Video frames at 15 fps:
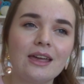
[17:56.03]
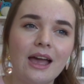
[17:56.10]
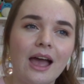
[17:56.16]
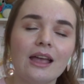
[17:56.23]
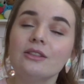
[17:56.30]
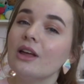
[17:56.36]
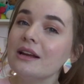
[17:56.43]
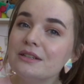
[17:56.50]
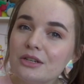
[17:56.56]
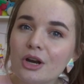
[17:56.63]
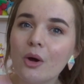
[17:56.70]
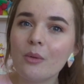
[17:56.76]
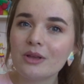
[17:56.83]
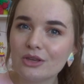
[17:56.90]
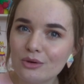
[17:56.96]
I'd like to
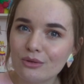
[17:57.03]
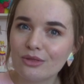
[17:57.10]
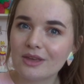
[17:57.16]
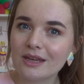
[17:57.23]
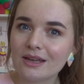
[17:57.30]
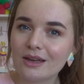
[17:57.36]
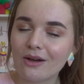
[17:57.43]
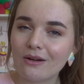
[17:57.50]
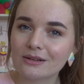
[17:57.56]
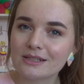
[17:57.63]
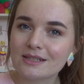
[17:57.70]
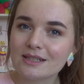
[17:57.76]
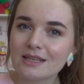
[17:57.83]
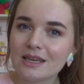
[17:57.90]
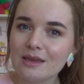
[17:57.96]
know what you think,
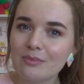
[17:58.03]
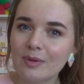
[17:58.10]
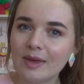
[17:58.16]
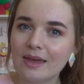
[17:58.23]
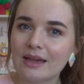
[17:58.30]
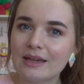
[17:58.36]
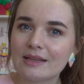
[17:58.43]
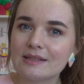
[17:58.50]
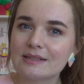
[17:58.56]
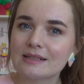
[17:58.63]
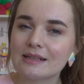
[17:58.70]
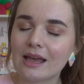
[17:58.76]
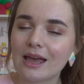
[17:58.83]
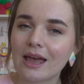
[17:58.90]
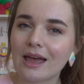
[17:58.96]
honestly, because